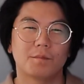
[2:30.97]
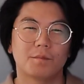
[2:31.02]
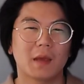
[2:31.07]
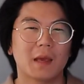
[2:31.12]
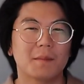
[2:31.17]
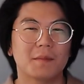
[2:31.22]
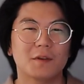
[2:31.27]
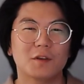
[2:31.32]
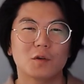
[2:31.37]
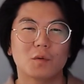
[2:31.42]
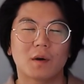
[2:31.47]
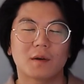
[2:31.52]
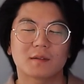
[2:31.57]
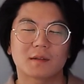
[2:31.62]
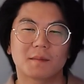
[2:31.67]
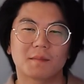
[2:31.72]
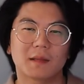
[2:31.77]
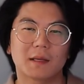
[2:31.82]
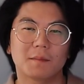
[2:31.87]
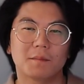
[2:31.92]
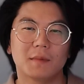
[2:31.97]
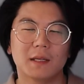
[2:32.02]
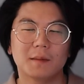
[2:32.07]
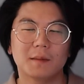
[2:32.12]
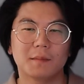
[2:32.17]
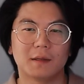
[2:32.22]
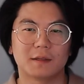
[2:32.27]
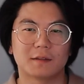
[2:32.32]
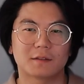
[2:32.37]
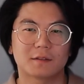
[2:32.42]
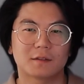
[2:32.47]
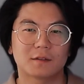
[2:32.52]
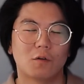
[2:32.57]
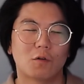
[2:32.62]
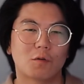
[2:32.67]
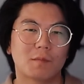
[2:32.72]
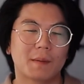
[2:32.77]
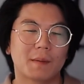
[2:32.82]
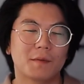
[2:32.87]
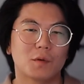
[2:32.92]
Maybe you want something minimalist,
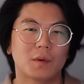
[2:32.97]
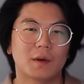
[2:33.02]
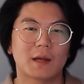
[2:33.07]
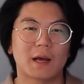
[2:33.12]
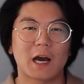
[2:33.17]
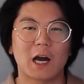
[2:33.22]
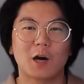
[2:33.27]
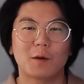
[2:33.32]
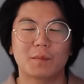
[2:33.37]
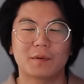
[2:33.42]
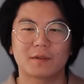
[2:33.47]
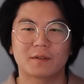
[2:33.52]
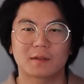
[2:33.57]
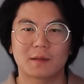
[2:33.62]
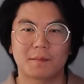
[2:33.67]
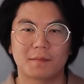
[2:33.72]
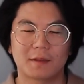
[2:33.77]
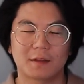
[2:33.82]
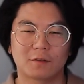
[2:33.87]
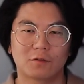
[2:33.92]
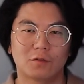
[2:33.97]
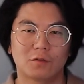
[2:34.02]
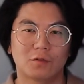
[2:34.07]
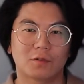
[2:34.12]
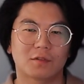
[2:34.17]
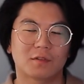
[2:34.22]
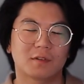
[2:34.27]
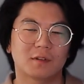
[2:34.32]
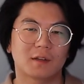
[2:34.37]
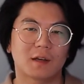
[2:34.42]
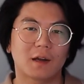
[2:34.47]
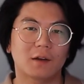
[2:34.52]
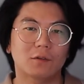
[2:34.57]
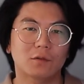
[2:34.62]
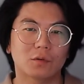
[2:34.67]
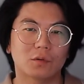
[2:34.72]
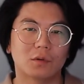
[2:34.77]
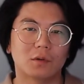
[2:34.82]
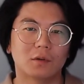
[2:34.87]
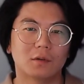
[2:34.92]
or maybe you want to output something to your CI
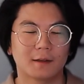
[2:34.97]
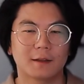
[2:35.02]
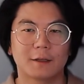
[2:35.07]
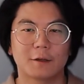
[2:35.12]
tool.